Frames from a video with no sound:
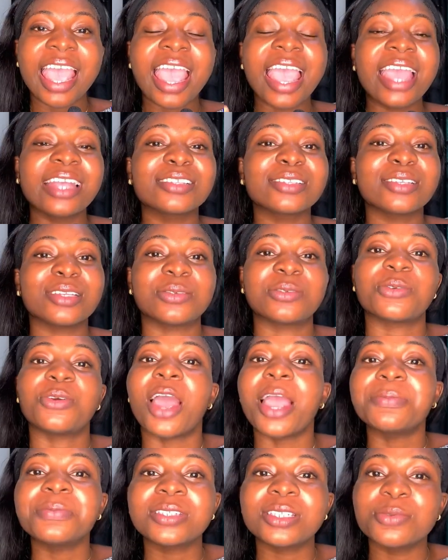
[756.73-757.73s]
and
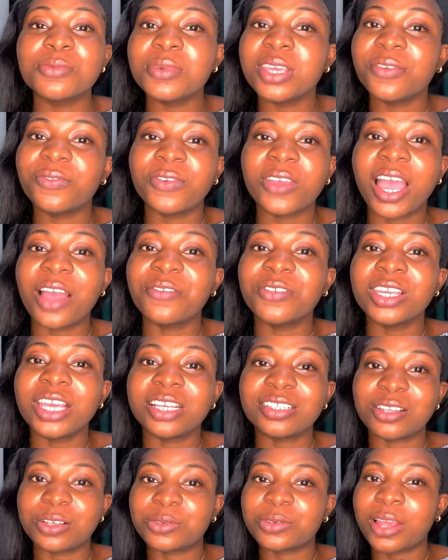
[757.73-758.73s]
subscribe to me if you haven't
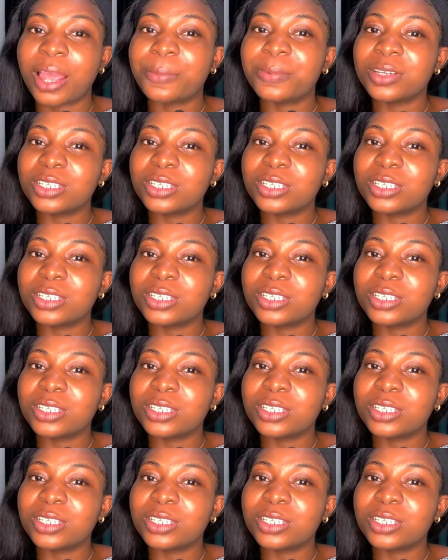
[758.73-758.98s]
yet subscribed.